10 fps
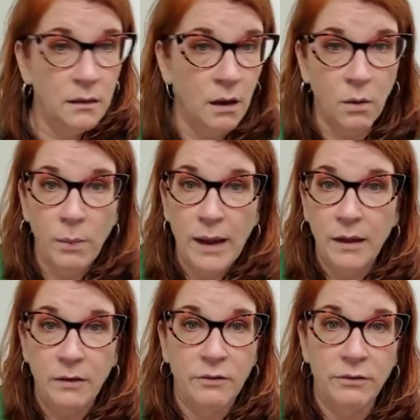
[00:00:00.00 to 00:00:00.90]
a way
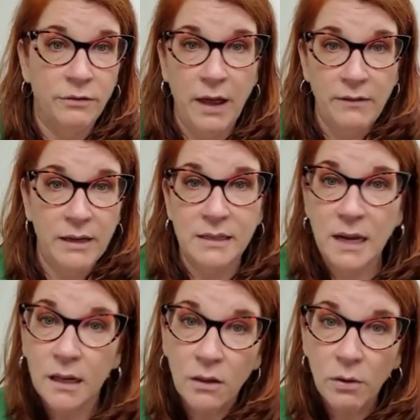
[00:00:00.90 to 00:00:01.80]
of having a
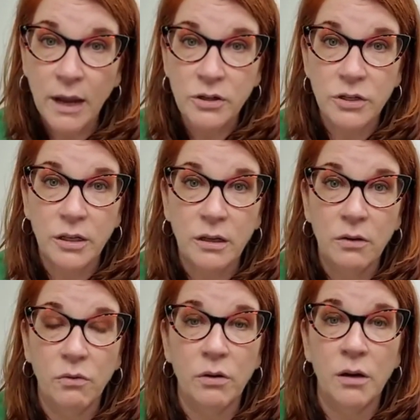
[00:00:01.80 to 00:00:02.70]
second location
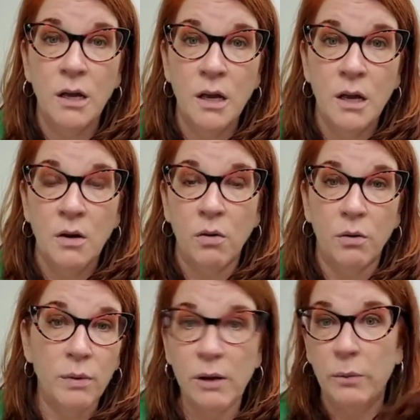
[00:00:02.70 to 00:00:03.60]
or
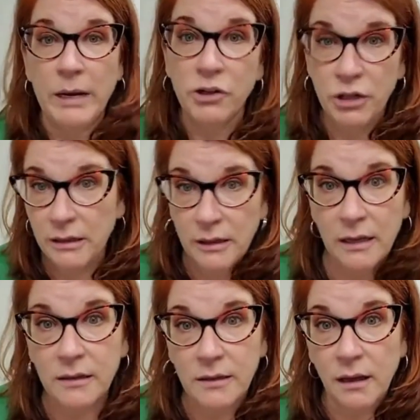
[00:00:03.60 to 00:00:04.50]
rearranging
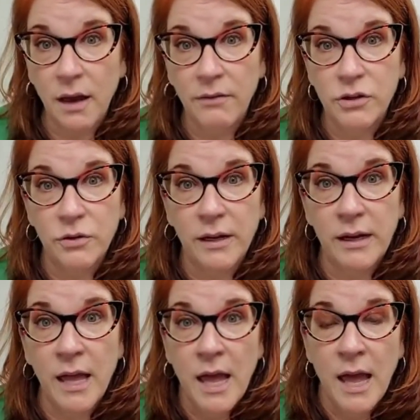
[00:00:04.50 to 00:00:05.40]
things at
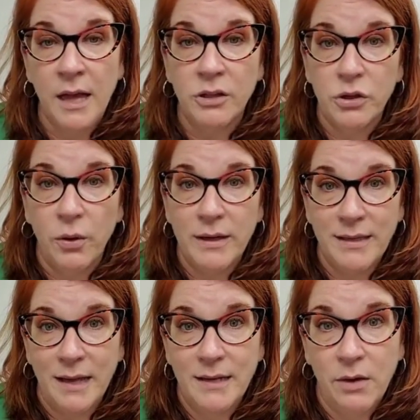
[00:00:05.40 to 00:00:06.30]
Coventry. And so I
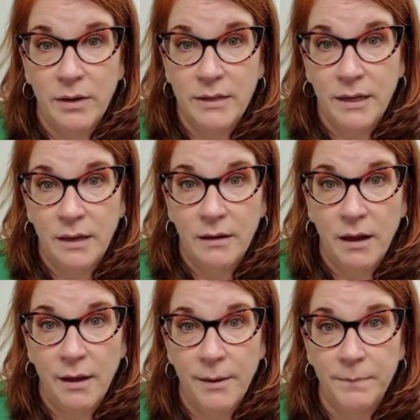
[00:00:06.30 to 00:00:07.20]
sat down and did
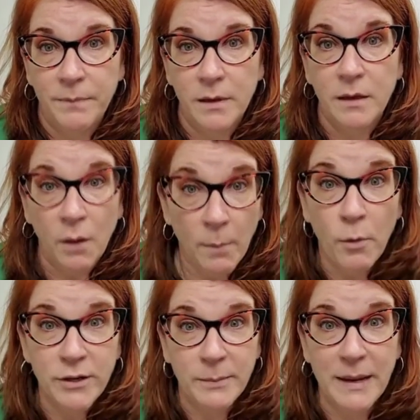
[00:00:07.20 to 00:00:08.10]
a
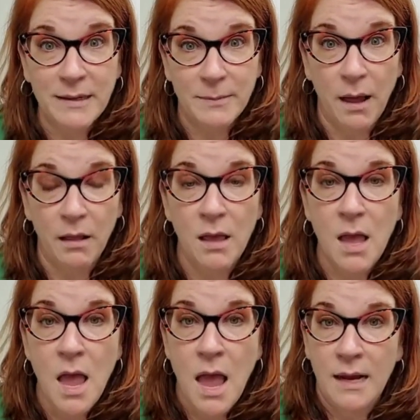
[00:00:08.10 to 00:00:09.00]
more space spell.
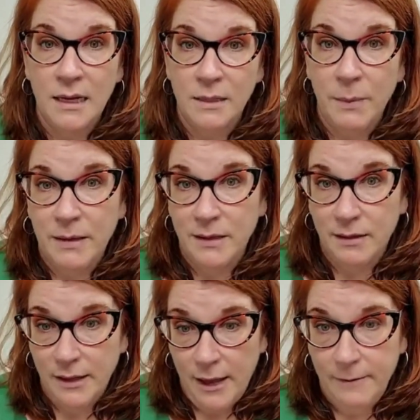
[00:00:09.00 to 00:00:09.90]
And it's
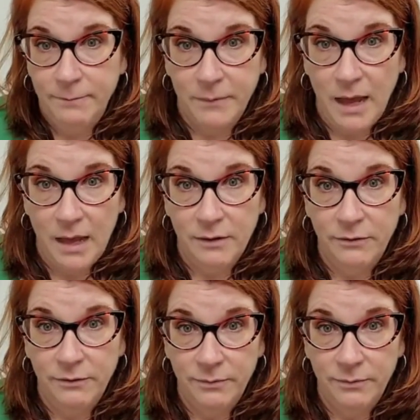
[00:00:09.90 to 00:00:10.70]
basically, I kind of